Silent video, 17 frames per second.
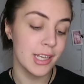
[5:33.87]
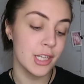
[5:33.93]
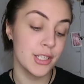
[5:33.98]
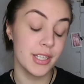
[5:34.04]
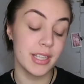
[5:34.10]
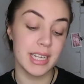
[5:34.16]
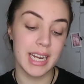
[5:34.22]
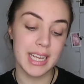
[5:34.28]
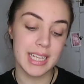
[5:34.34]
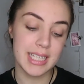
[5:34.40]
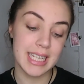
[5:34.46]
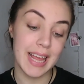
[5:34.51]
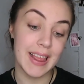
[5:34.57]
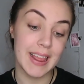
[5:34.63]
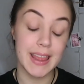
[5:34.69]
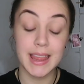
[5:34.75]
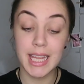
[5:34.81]
So the next
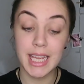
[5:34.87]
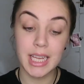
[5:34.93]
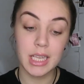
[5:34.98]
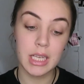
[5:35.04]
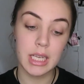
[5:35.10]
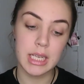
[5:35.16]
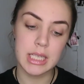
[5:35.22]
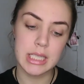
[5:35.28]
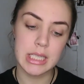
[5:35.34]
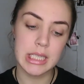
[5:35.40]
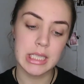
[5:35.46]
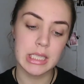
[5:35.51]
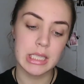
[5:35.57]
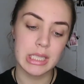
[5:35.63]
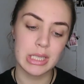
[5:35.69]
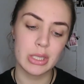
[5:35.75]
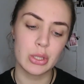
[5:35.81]
thing is
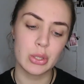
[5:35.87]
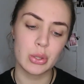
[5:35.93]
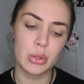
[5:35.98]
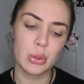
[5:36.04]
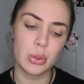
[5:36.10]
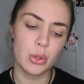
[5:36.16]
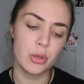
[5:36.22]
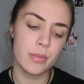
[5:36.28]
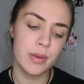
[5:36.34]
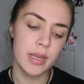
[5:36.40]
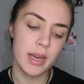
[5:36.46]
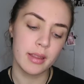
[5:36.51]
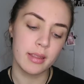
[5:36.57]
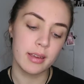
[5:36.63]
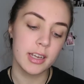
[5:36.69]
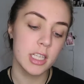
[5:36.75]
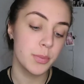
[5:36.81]
this Subi, I
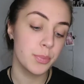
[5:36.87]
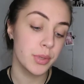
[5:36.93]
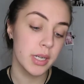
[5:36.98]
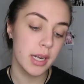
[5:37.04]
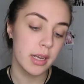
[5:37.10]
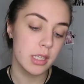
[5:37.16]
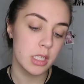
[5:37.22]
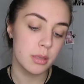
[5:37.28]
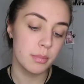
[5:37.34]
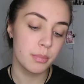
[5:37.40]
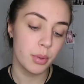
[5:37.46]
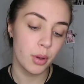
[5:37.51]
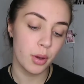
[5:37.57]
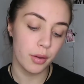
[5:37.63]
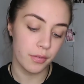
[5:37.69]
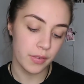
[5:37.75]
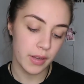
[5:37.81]
think it's pronounced,
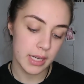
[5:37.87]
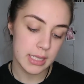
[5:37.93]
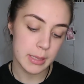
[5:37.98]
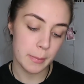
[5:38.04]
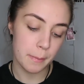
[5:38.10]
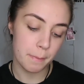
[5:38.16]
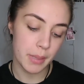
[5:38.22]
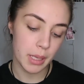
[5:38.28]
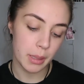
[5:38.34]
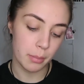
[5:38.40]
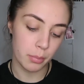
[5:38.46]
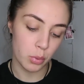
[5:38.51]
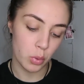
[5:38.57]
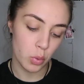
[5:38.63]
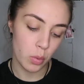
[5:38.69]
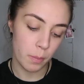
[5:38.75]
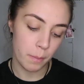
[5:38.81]
Perfect
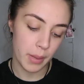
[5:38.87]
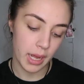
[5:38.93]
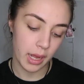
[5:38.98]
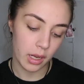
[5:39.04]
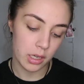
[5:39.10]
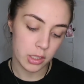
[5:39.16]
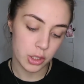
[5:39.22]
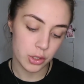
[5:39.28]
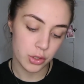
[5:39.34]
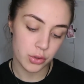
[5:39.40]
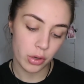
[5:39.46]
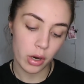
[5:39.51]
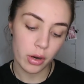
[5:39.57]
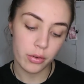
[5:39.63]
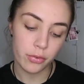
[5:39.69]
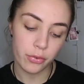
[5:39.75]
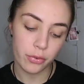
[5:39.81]
Pimple Patch,
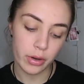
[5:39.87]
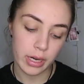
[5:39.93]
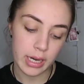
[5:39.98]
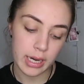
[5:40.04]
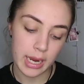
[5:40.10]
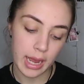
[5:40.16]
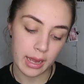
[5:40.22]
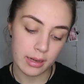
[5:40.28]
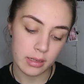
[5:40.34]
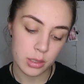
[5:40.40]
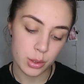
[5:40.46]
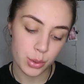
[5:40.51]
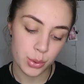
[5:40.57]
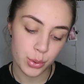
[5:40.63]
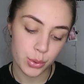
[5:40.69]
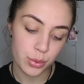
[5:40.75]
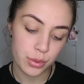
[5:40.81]
drug-free and
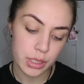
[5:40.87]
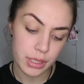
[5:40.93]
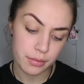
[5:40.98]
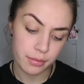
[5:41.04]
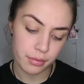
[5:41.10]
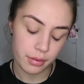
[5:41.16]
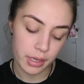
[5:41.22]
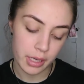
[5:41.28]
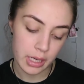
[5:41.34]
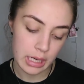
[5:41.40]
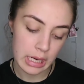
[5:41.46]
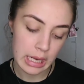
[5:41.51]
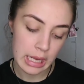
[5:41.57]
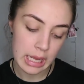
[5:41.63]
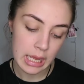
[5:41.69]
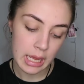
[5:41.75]
cruelty-free,